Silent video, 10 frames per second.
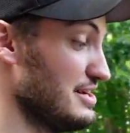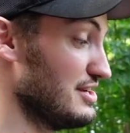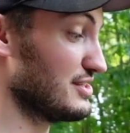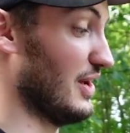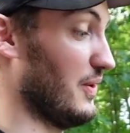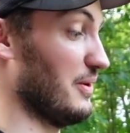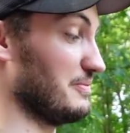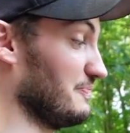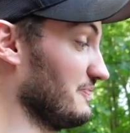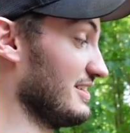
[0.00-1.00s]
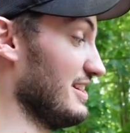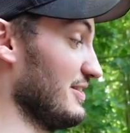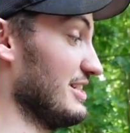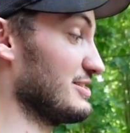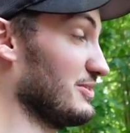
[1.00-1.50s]
So I'm
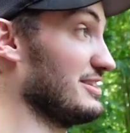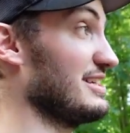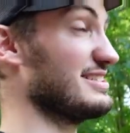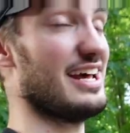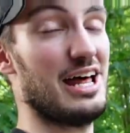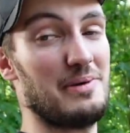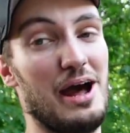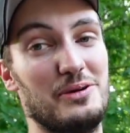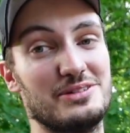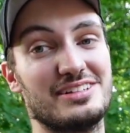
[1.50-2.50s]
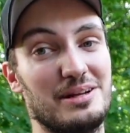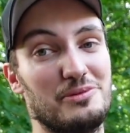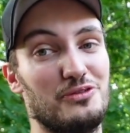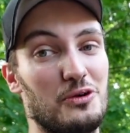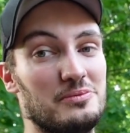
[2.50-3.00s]
curious with this setup how it's gonna
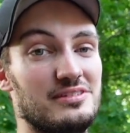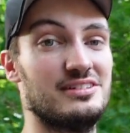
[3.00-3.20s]
perform.